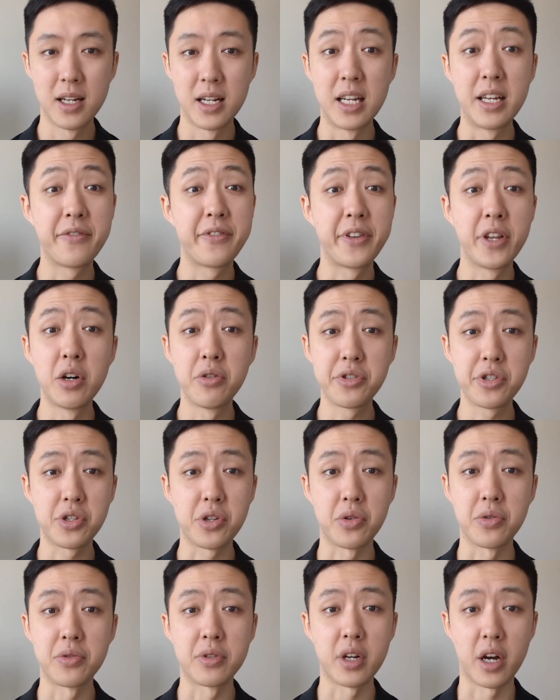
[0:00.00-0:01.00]
Leave no
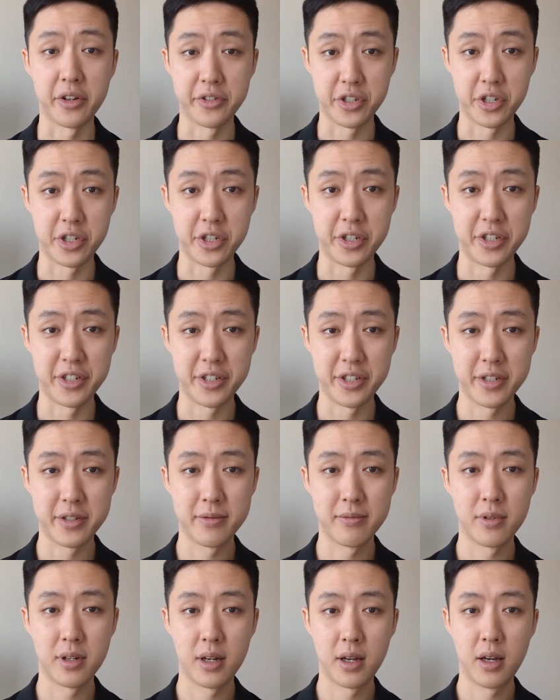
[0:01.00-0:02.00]
stone unturned.
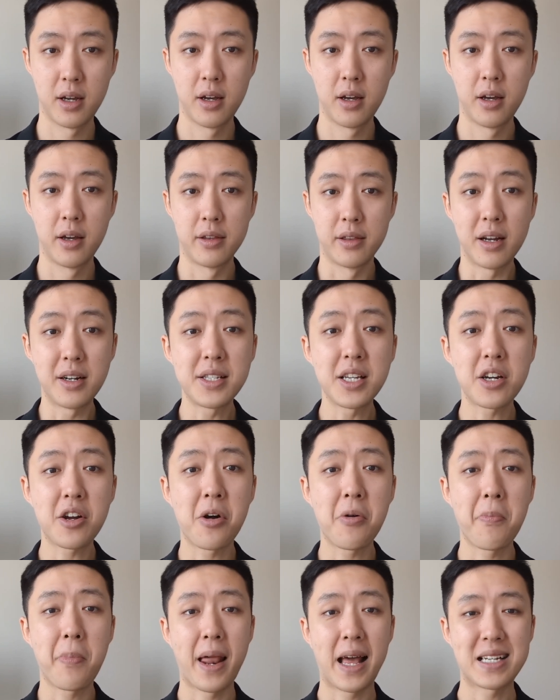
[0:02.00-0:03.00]
There is a
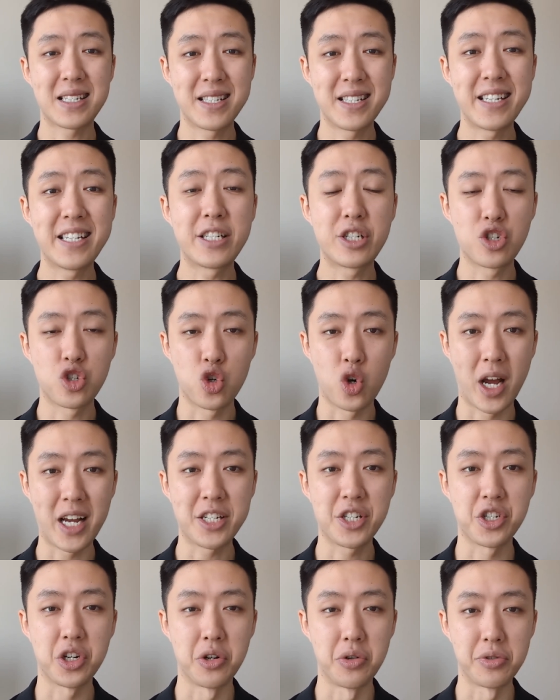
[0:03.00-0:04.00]
complexity
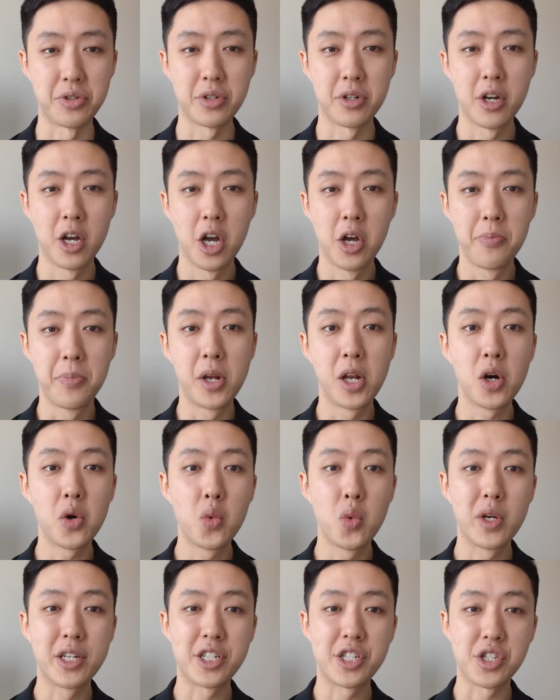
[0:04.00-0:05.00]
threshold below
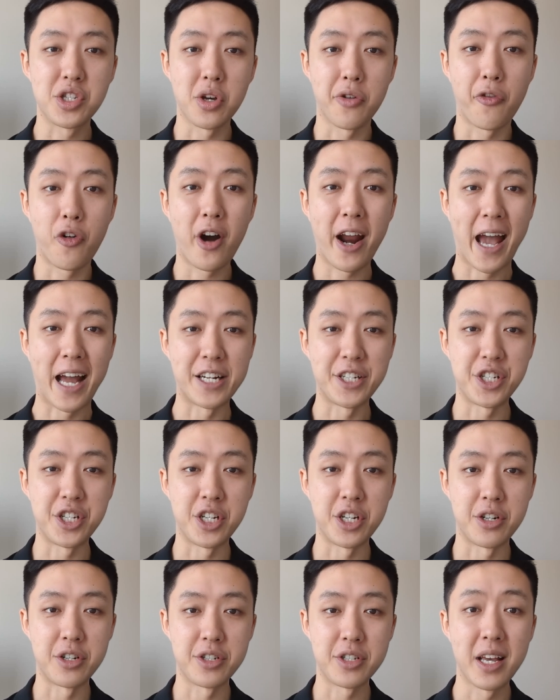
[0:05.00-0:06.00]
which software
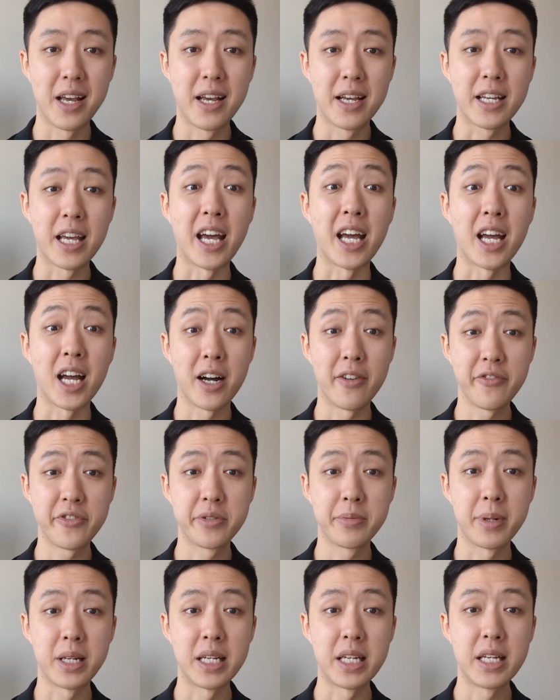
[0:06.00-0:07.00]
engineers can
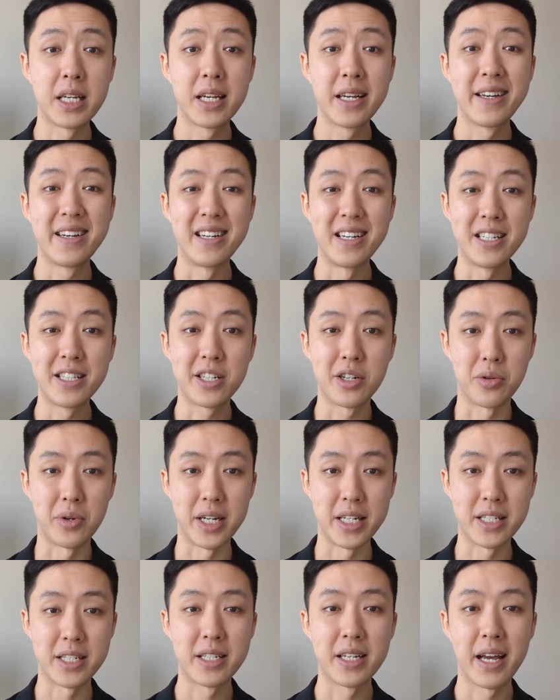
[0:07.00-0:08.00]
comfortably
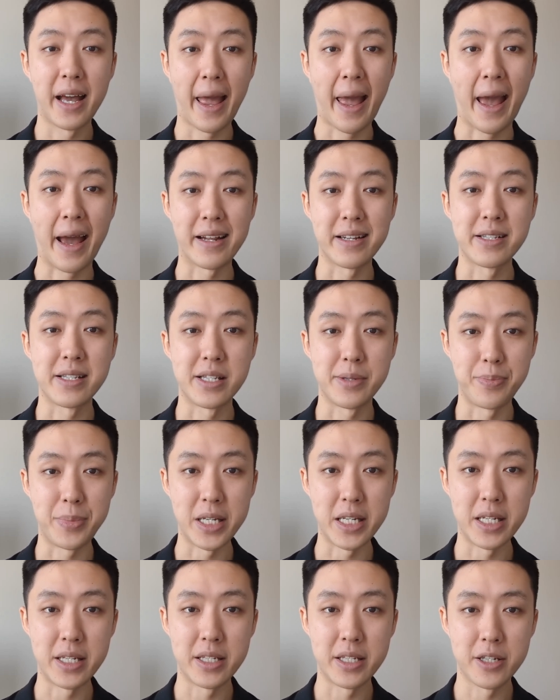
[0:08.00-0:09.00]
iterate at
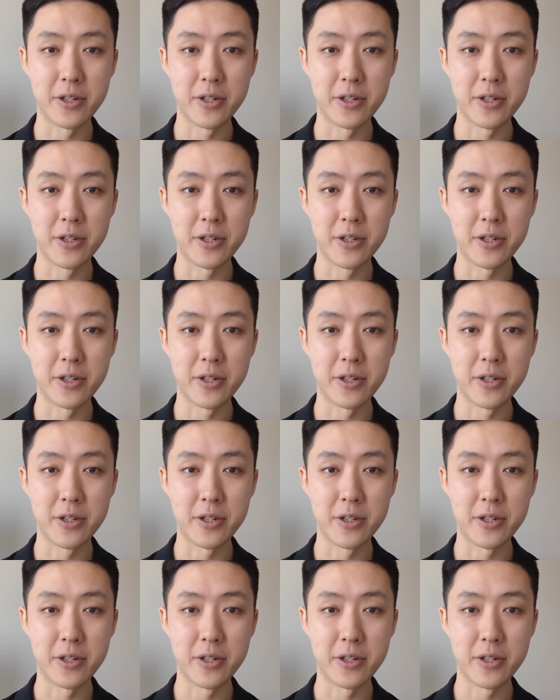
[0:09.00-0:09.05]
speed.